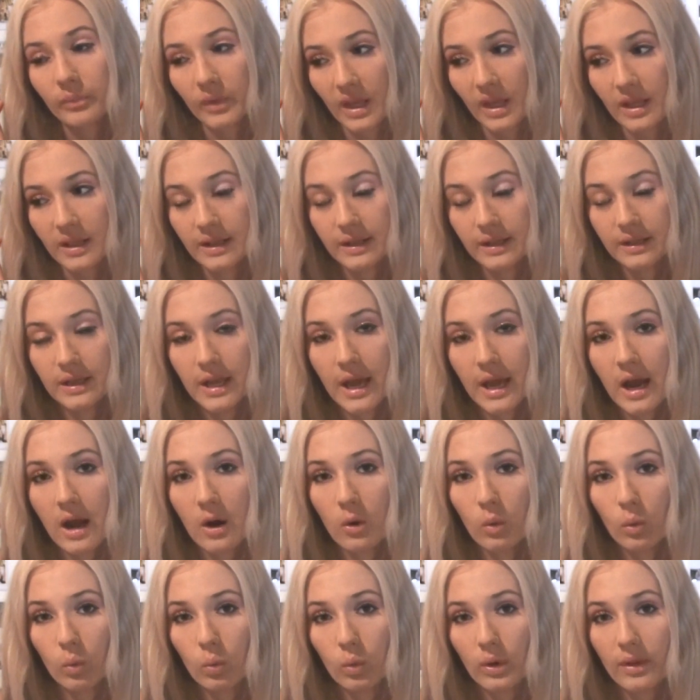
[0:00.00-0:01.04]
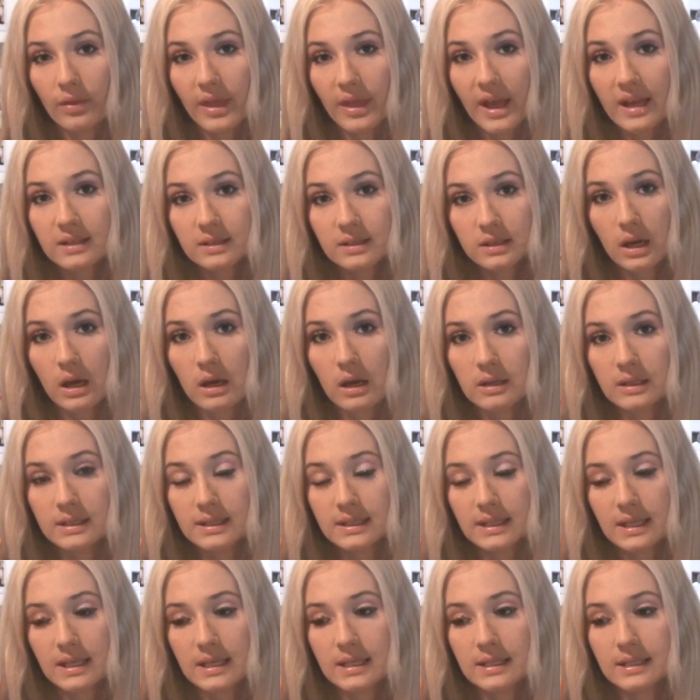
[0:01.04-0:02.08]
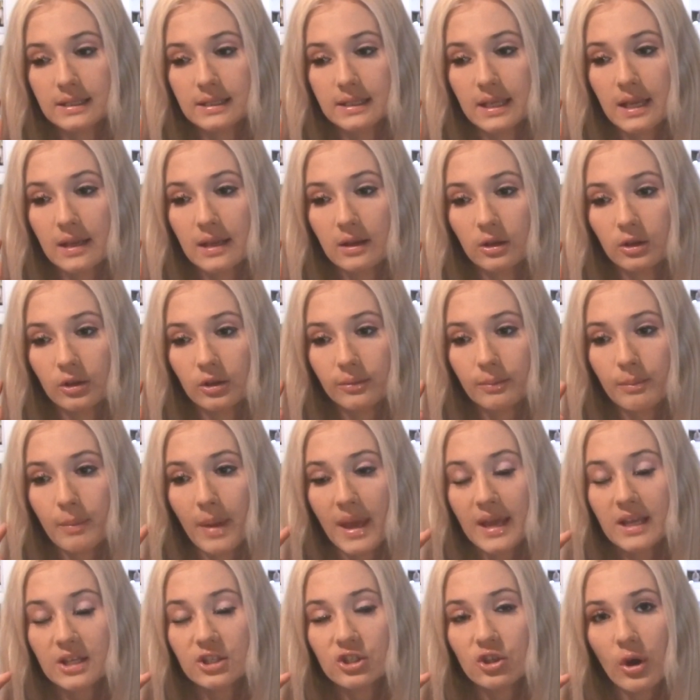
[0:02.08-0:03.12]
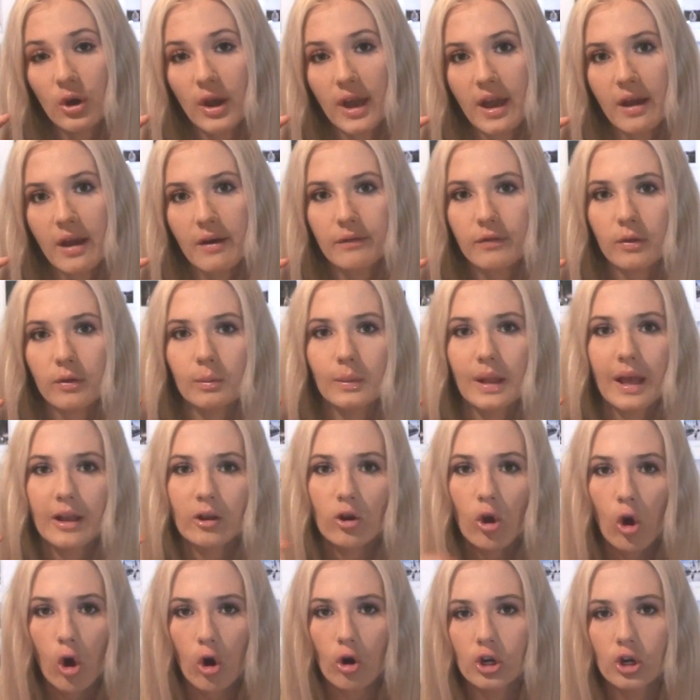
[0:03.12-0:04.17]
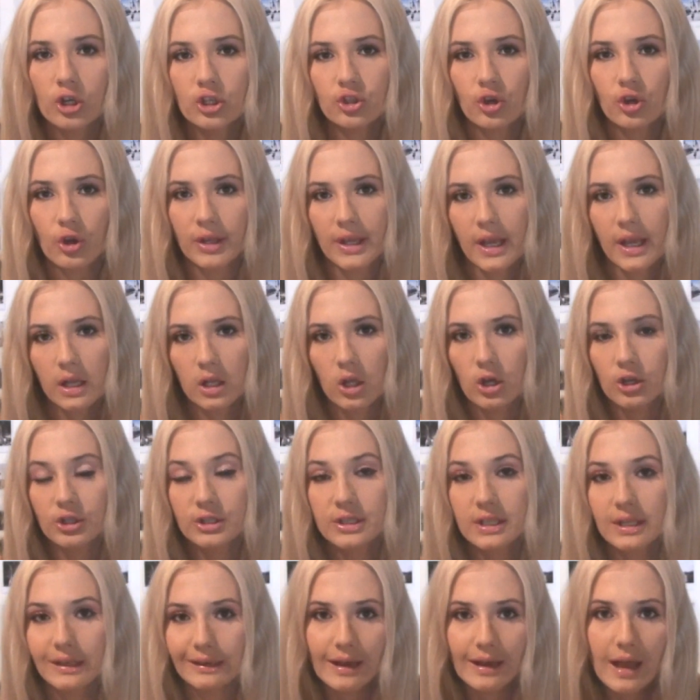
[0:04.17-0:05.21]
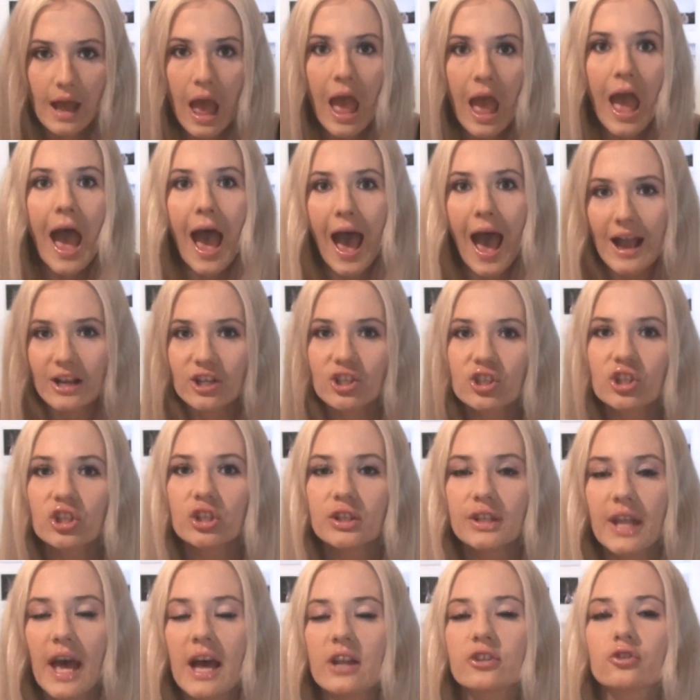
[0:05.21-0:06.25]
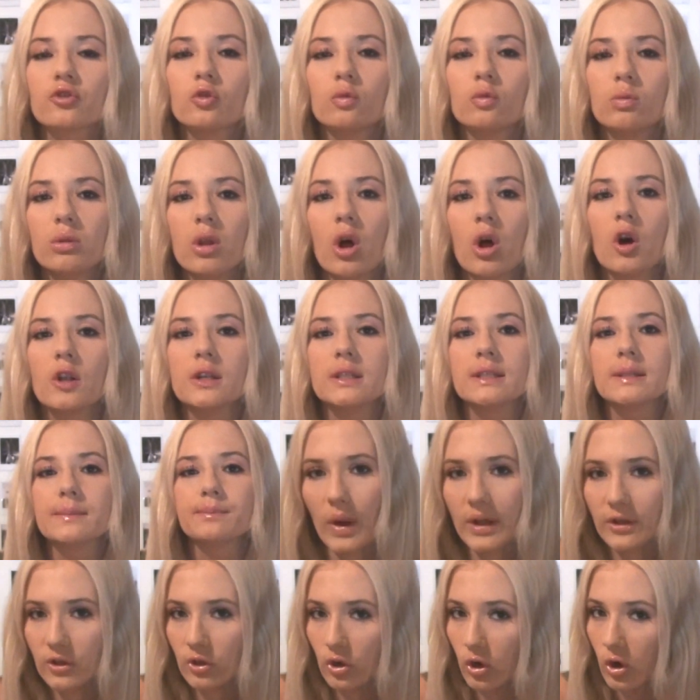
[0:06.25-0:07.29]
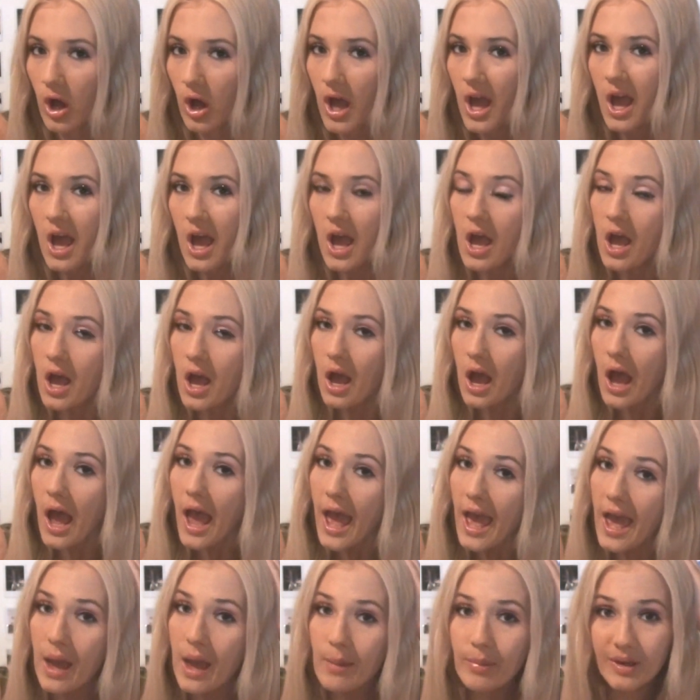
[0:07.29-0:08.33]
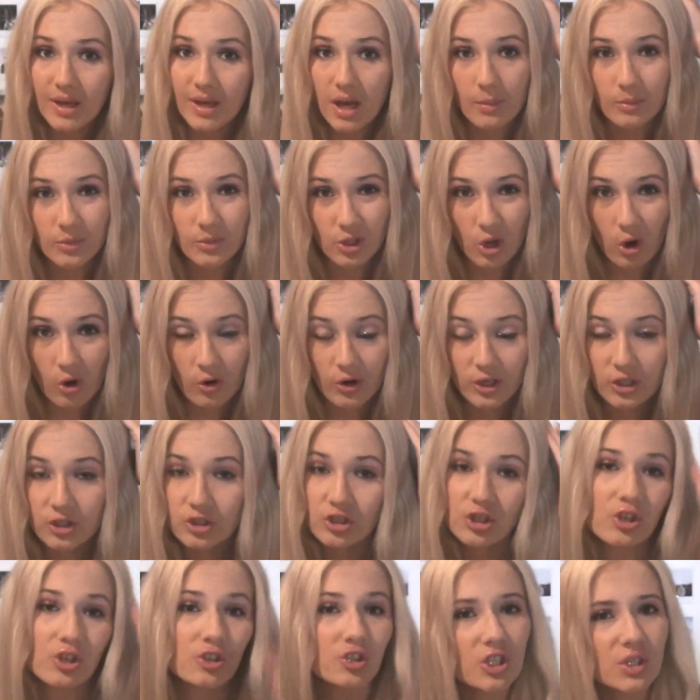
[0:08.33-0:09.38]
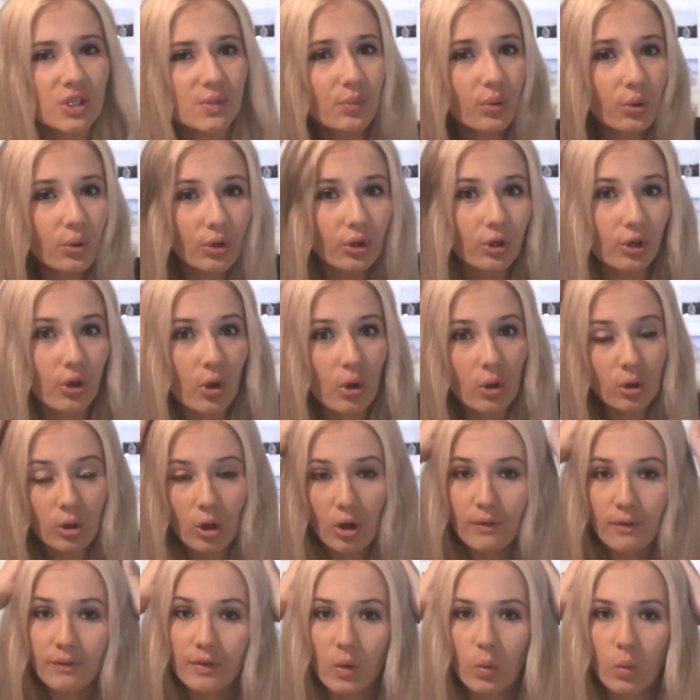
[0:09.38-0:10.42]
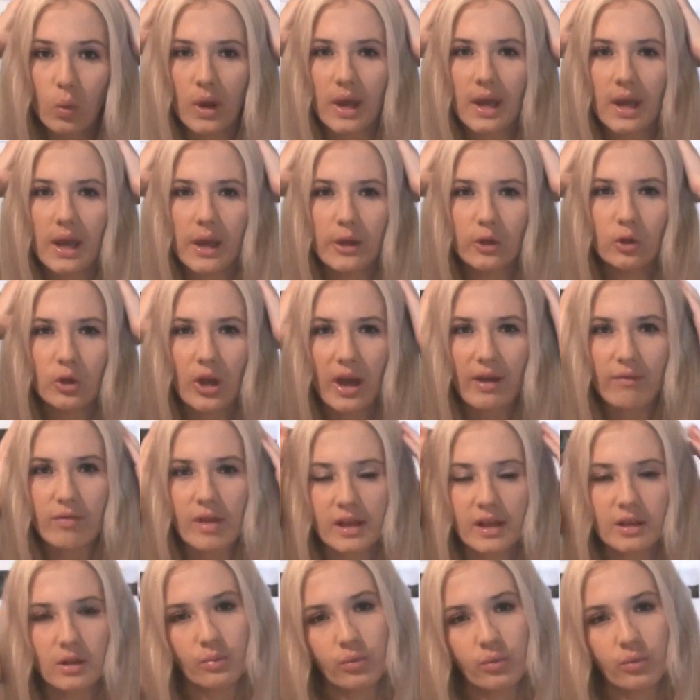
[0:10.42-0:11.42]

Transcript: And now what that does is it makes your hair from like orange or yellow to actual natural blonde when you're hair becomes orange so you just put it all over where you have like the